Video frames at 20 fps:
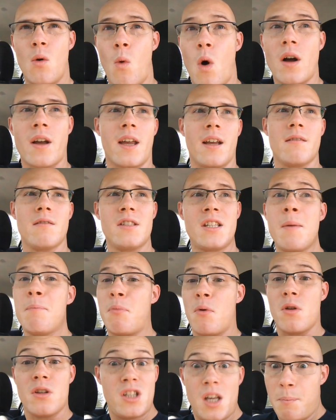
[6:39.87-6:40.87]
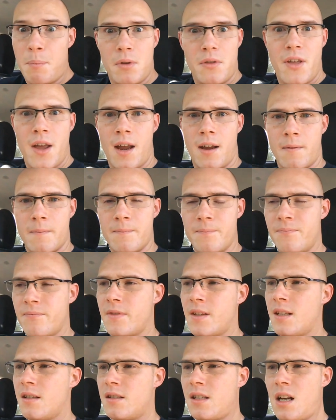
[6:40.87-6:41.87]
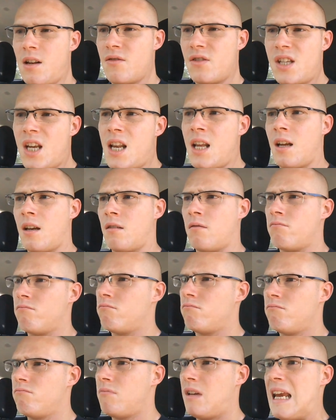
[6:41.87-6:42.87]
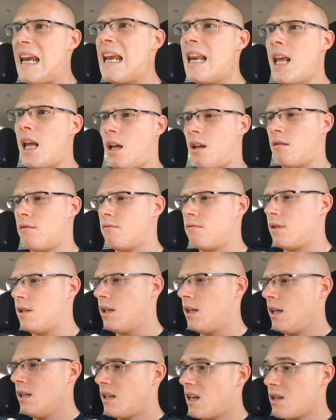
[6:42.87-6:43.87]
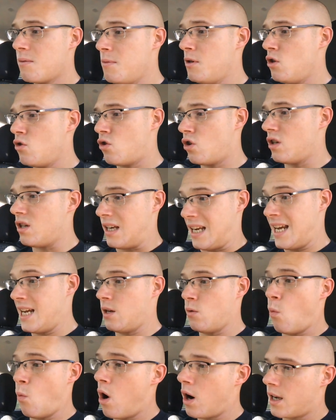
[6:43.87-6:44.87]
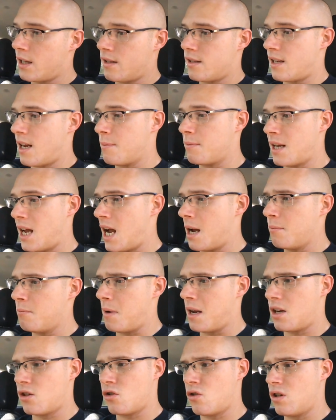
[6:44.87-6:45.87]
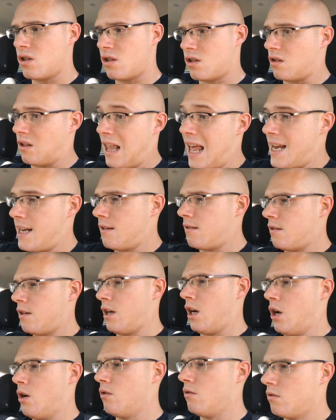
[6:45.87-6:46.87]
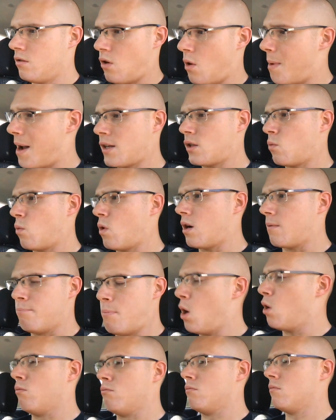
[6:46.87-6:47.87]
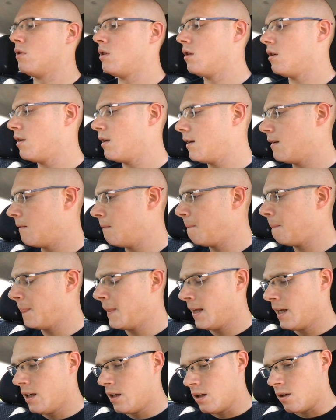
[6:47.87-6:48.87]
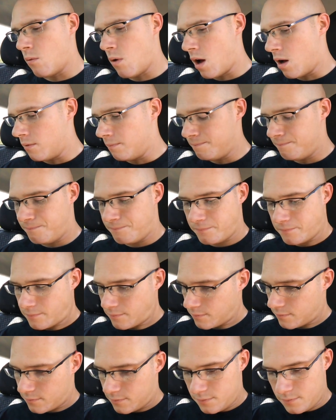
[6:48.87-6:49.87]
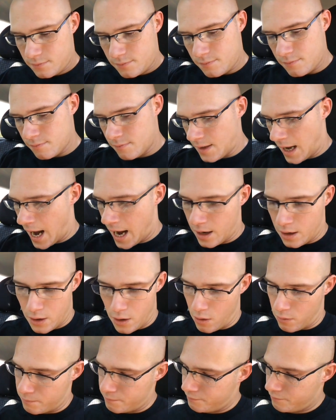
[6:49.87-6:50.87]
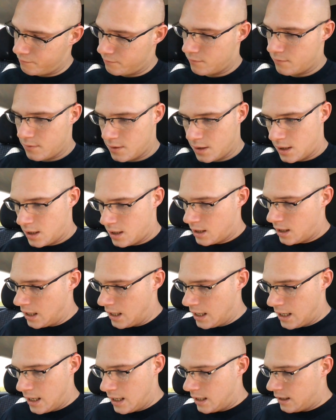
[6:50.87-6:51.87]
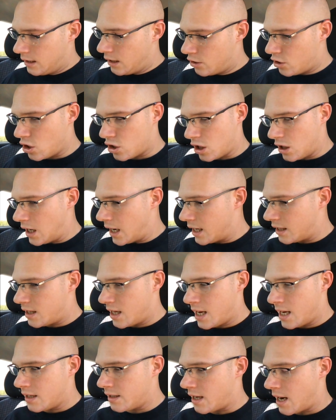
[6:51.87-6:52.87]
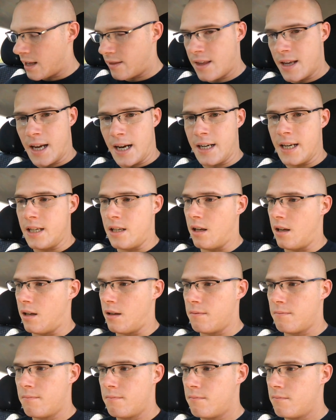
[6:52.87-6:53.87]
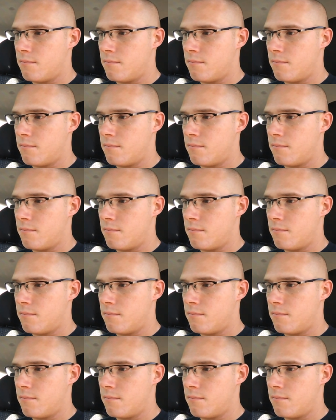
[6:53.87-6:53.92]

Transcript: Walking. Simple, simple thing. Instead of sitting and eating. Doesn't mean you couldn't eat and walk at the same time. Make sure it's light, you know? Go back to work. Boom. Well, I don't know there's just a lot of things that I think I need to